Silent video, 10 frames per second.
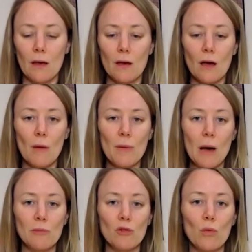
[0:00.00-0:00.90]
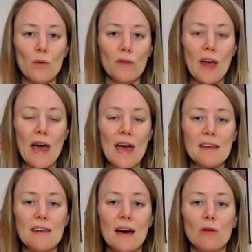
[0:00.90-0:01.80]
Coming up towards the head
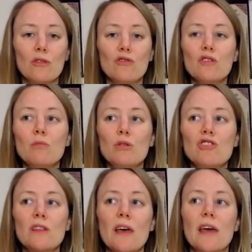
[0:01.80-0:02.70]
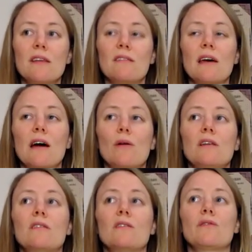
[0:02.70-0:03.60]
now, so just pushing the head down
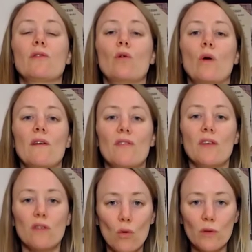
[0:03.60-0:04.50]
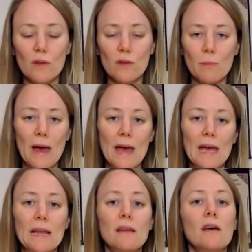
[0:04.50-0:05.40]
into the floor. If this causes
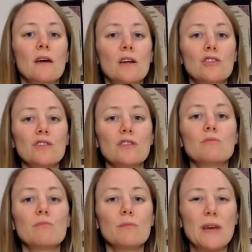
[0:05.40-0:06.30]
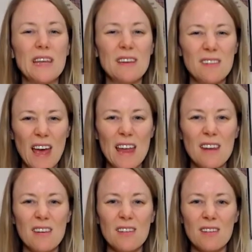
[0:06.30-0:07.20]
pain, just
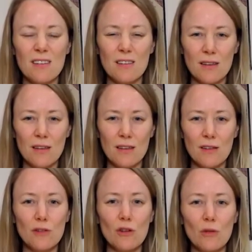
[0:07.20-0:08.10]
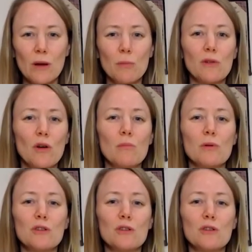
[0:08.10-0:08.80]
intend to do it, but don't push